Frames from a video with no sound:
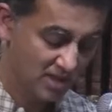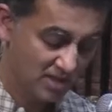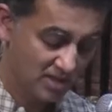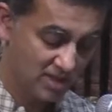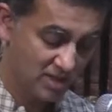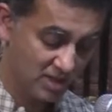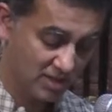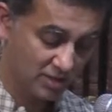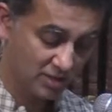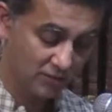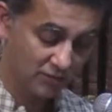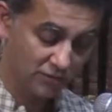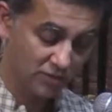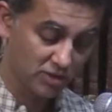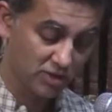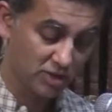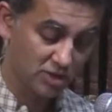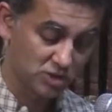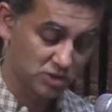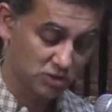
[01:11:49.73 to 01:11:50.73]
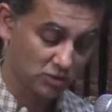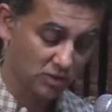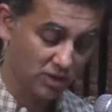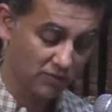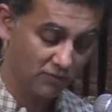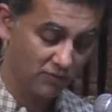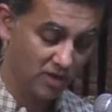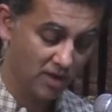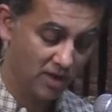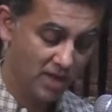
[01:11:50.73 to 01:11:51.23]
He confronted
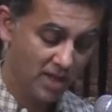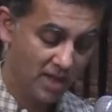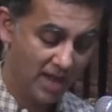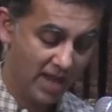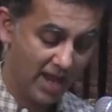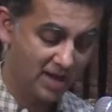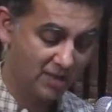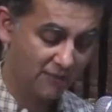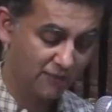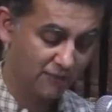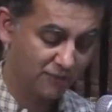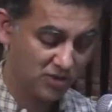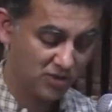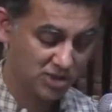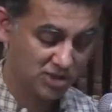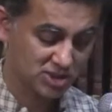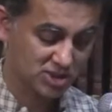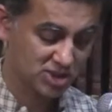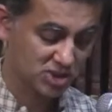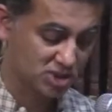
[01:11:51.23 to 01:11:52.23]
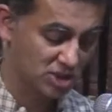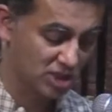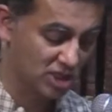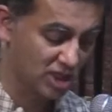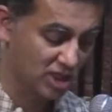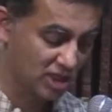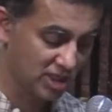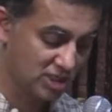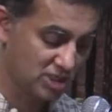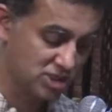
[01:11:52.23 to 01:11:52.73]
Sugriva and a fierce
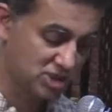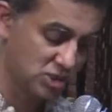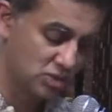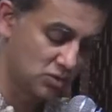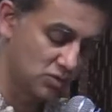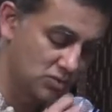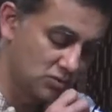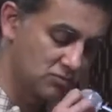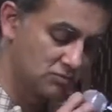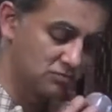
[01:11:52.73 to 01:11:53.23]
struggle ensued.